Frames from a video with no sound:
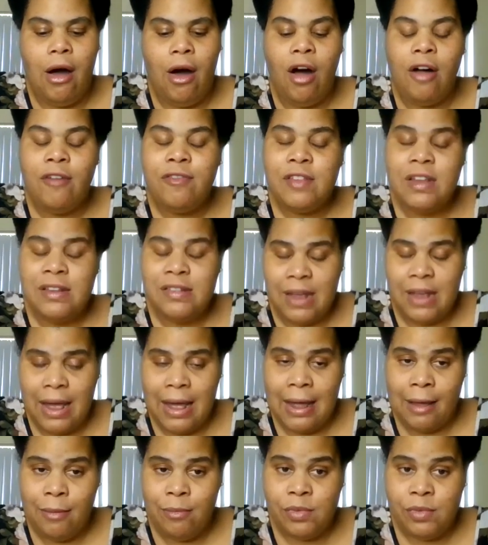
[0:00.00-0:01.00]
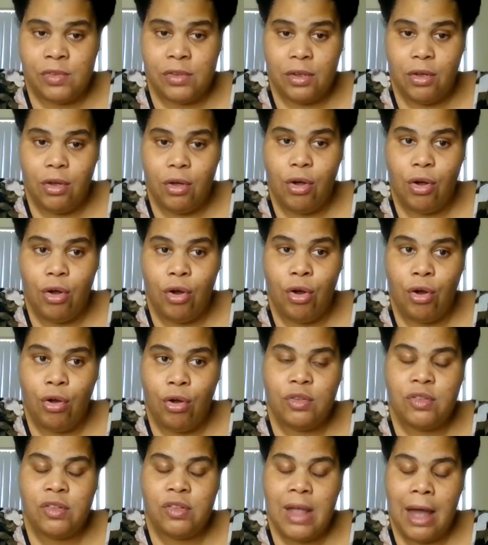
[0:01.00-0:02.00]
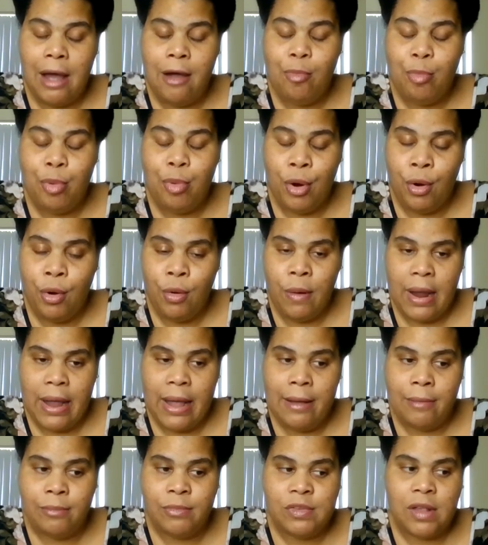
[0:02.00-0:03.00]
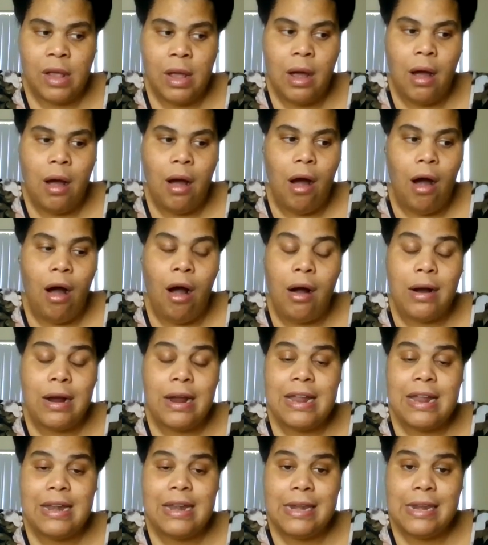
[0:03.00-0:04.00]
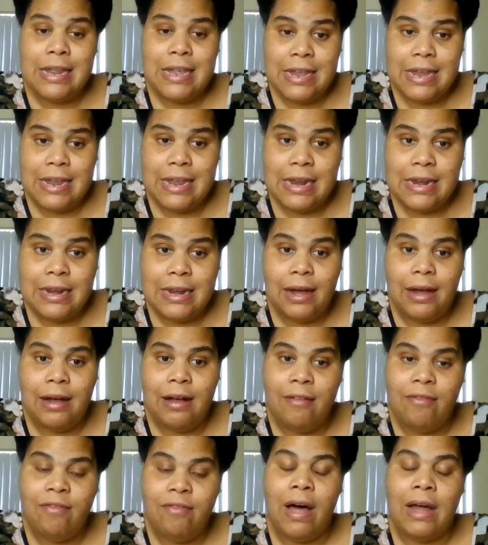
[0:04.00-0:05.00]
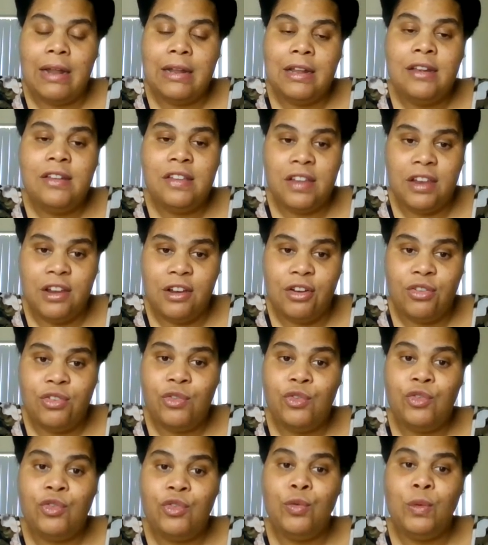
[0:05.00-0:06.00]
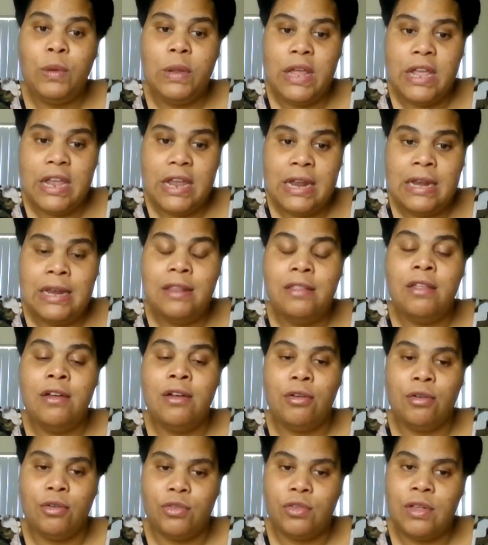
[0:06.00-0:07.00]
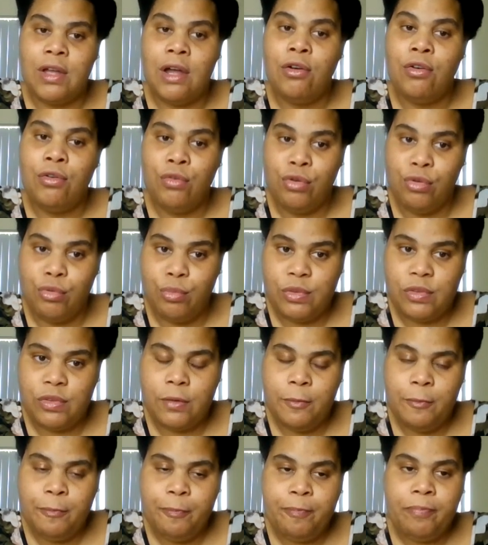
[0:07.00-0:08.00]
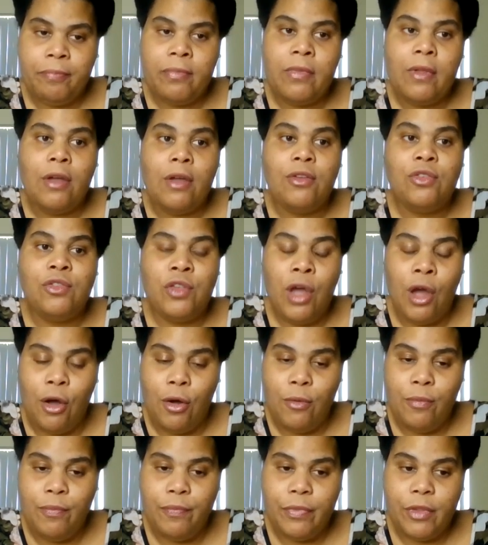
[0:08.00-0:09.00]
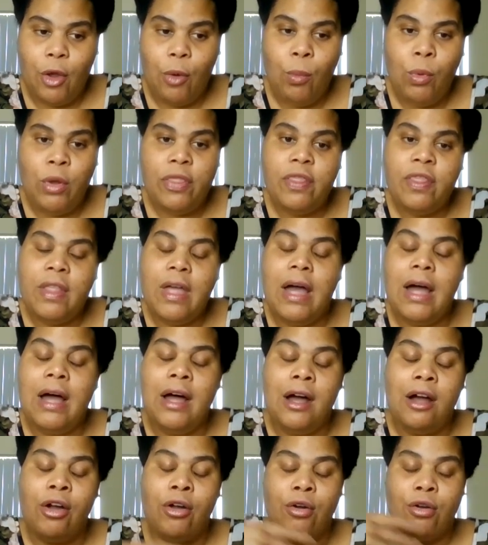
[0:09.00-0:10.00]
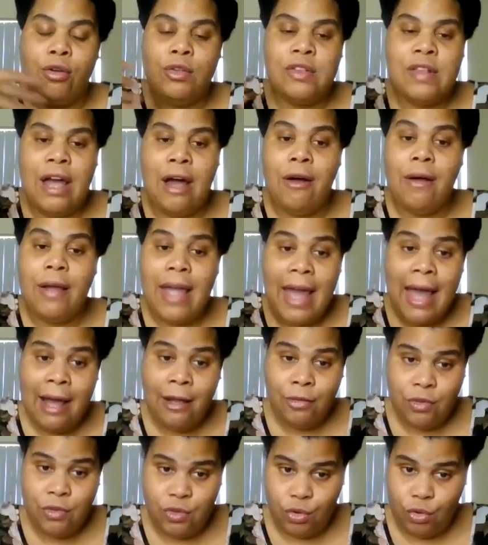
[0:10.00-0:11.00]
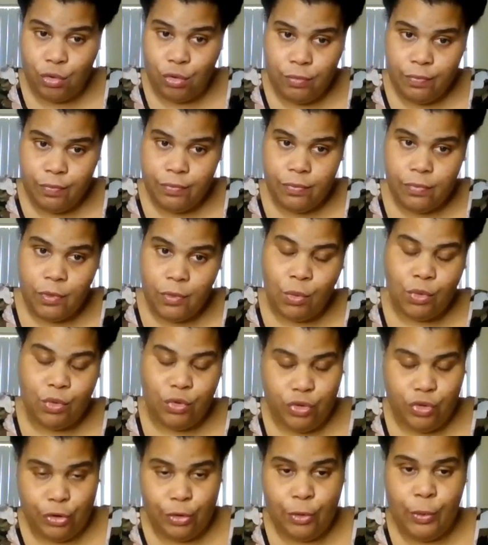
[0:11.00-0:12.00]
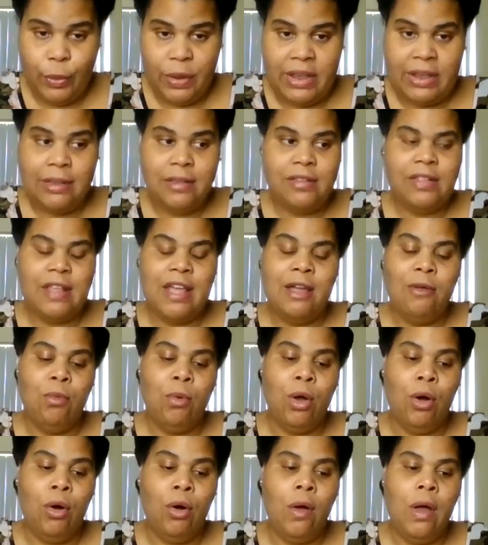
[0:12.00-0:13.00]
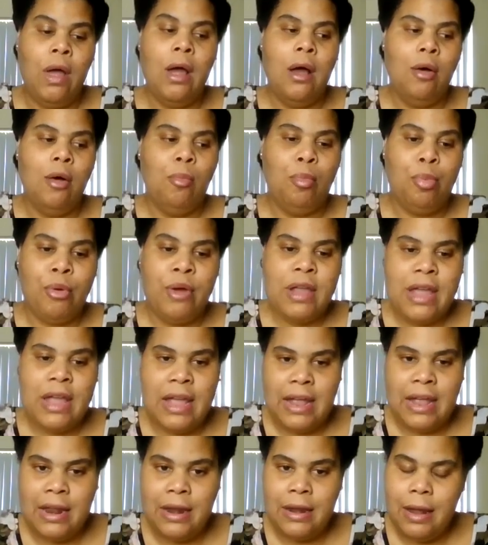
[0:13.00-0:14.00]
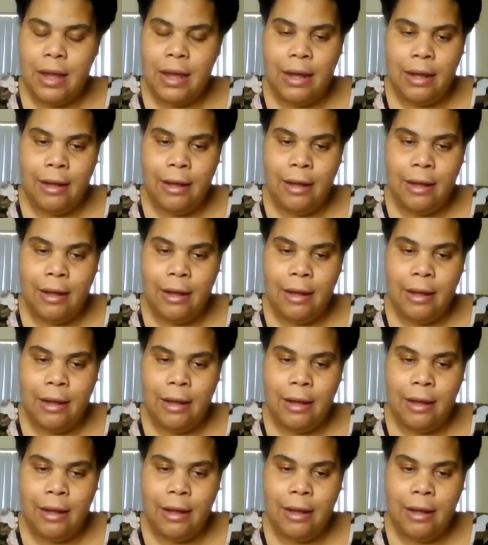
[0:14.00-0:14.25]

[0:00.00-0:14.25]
Oftentimes, Girl Scout programs are in need of volunteers to lead the Girl Scout groups. So, what a Girl Scout Council will do is they will bring in